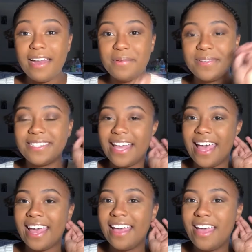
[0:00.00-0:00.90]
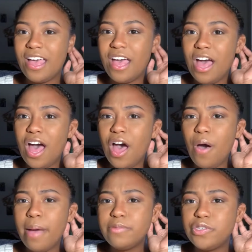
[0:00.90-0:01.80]
And I was like,
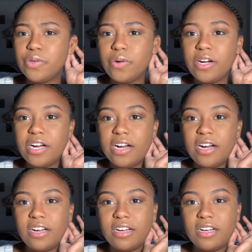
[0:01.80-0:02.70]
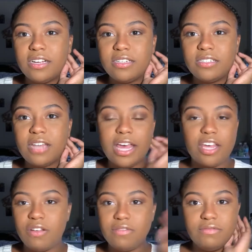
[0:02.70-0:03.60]
oh, I'm sure
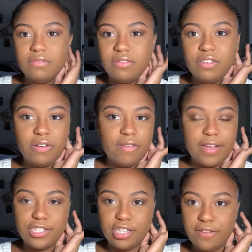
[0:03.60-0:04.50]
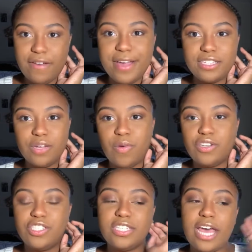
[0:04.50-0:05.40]
like you'll eventually find
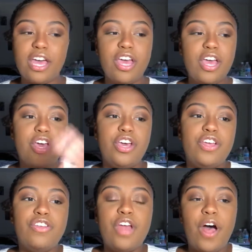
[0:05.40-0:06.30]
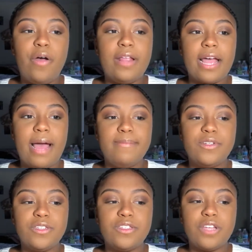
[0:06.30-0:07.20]
someone. She's like, no, like I'm
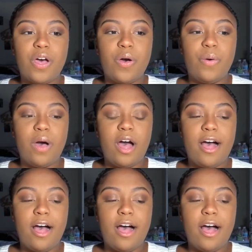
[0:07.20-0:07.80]
just so